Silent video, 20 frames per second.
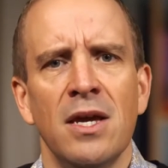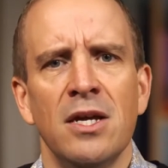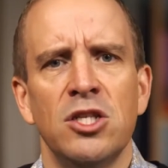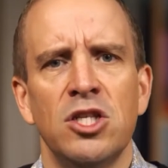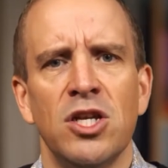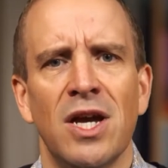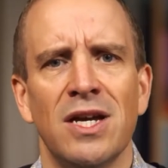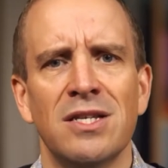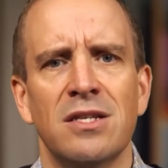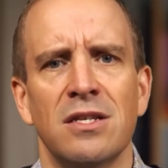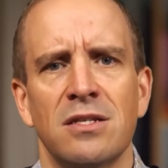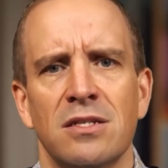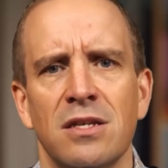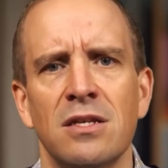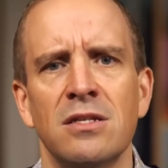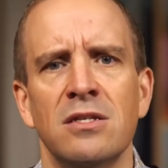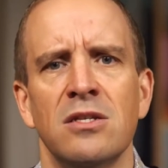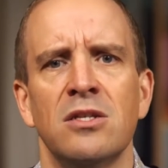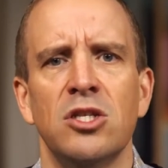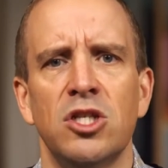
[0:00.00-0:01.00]
Justice
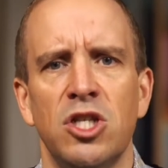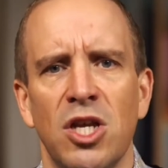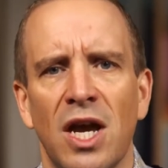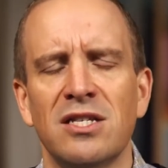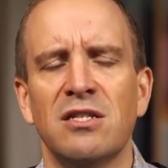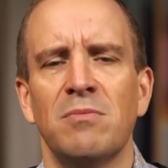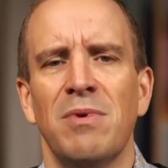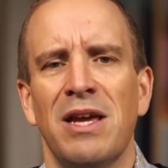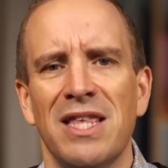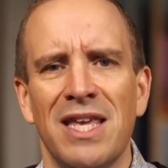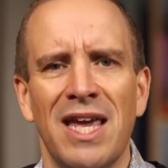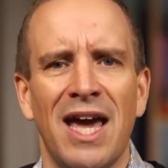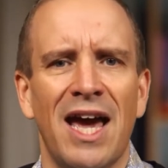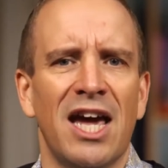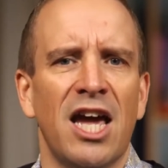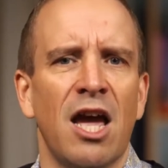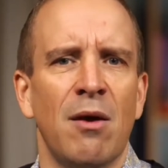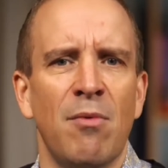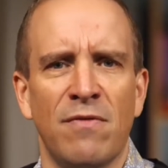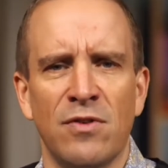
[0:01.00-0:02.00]
isn't just about the
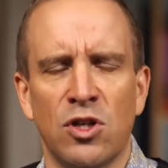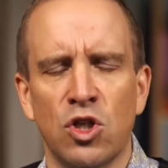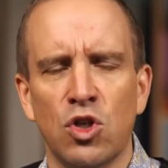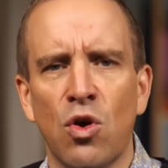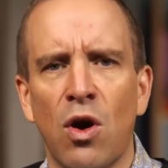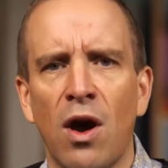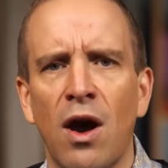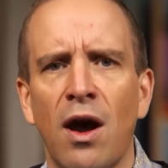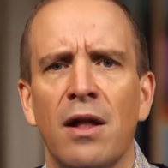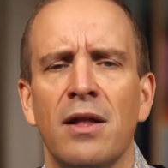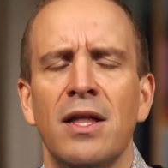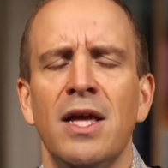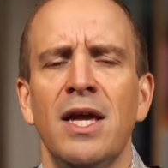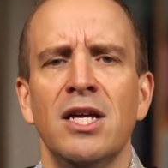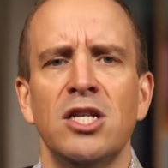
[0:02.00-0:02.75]
outcome of a trial.